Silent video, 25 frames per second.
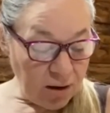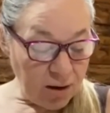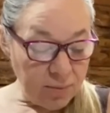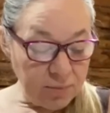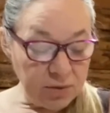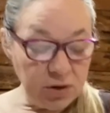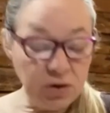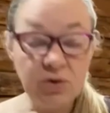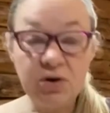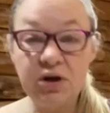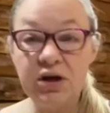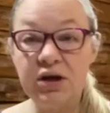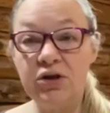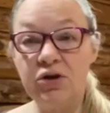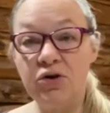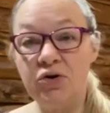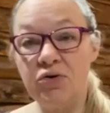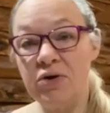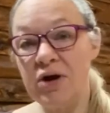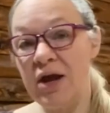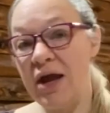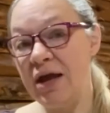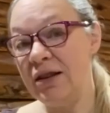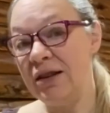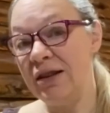You can
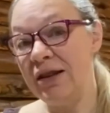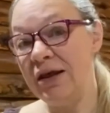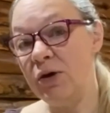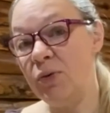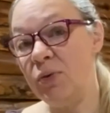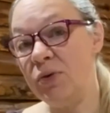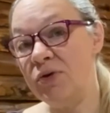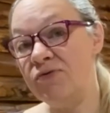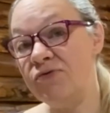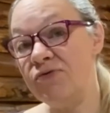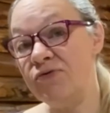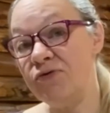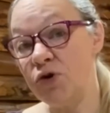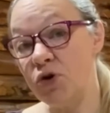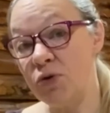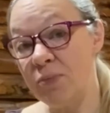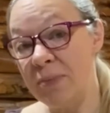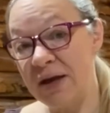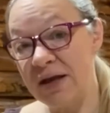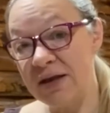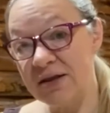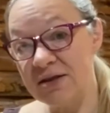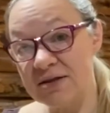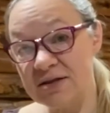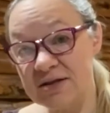create liquid
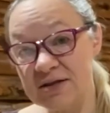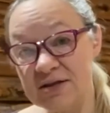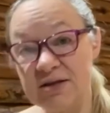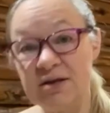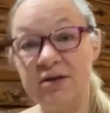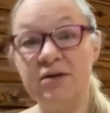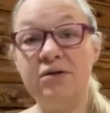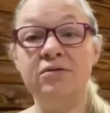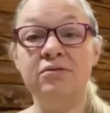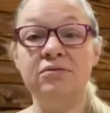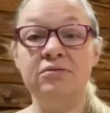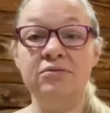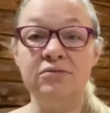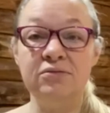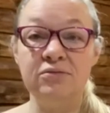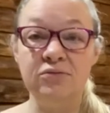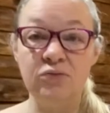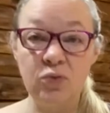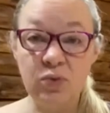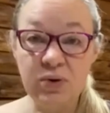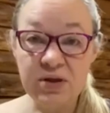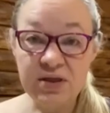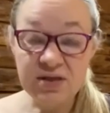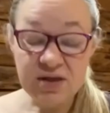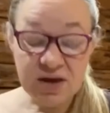ferments
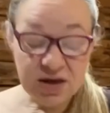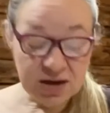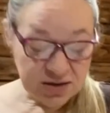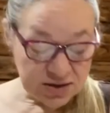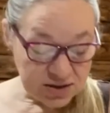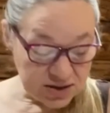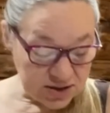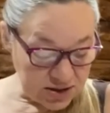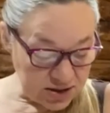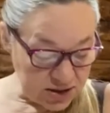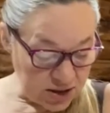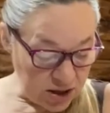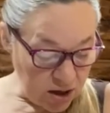with this.